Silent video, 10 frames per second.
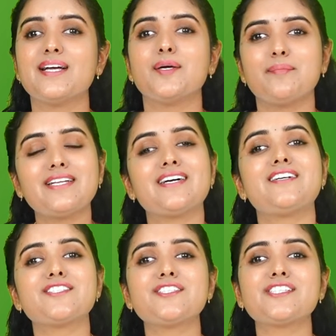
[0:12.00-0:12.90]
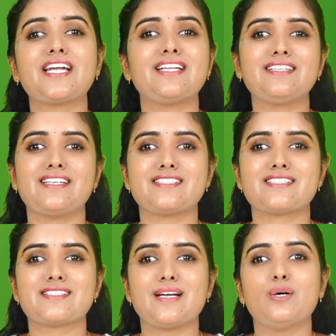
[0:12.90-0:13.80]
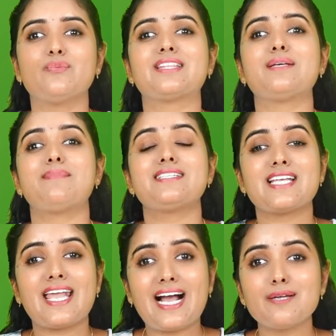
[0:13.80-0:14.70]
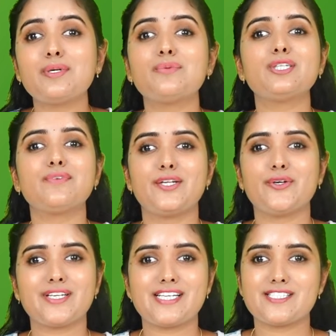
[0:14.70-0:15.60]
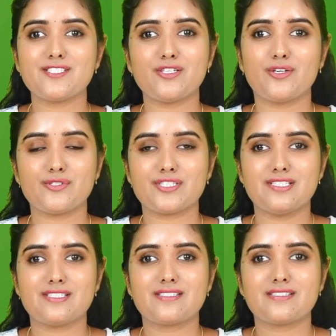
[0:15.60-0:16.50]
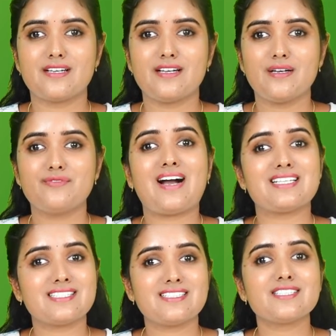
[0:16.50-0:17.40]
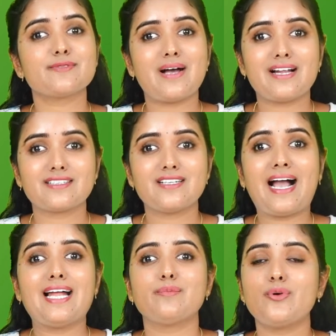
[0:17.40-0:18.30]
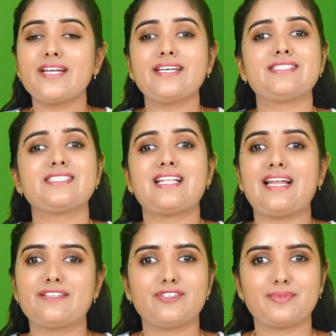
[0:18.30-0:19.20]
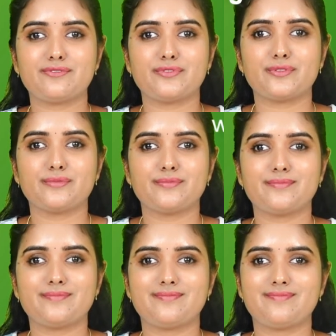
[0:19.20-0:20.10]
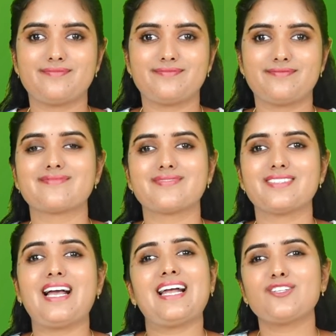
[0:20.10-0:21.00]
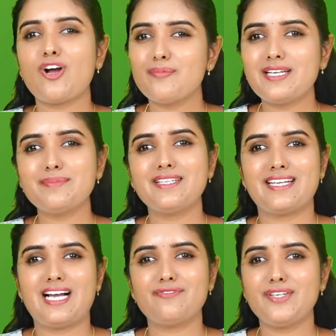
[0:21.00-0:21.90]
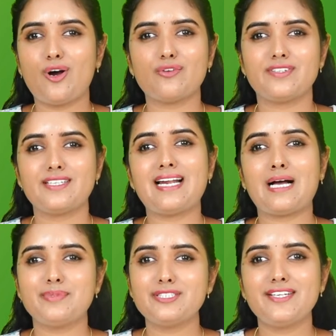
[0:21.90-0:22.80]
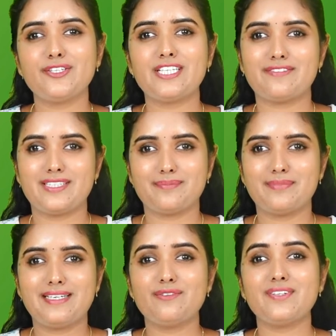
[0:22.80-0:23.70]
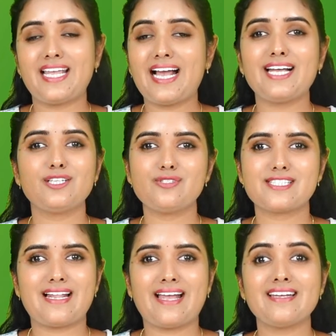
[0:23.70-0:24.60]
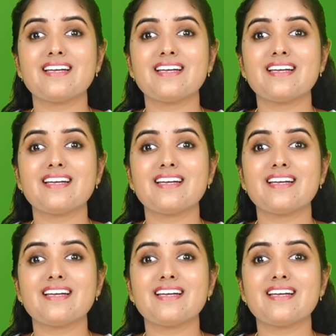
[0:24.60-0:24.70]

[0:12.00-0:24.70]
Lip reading: Meet urgent training needs with the best AI powered video creation solutions. Faster, smarter, and more engaging than ever before. At CommLab India, we offer rapid video development with AI tools like